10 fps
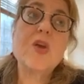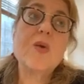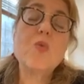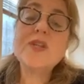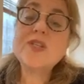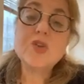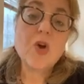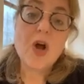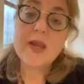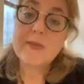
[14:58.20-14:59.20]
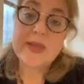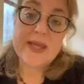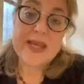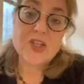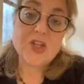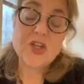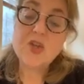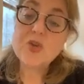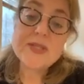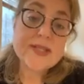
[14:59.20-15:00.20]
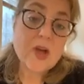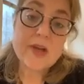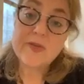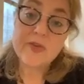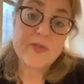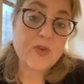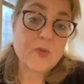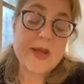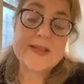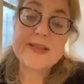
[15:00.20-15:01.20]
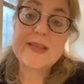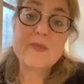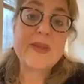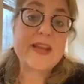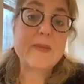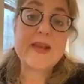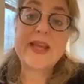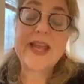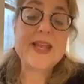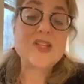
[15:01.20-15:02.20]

Once you're on a medication, you can stay on it for a few months and then make an